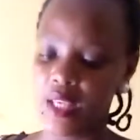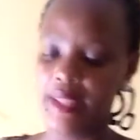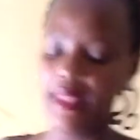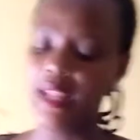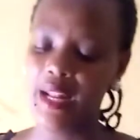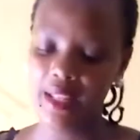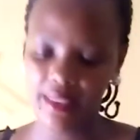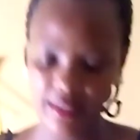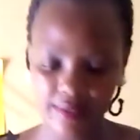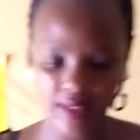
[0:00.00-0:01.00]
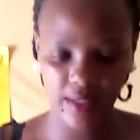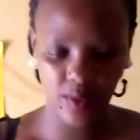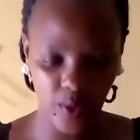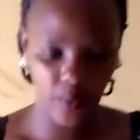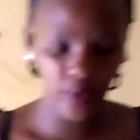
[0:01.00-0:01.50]
Then another thing we
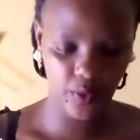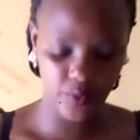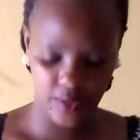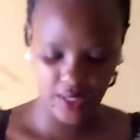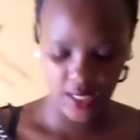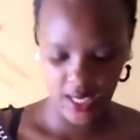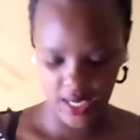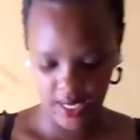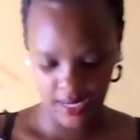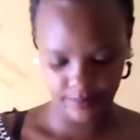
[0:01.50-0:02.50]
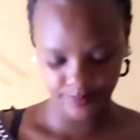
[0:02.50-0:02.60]
are going to see here,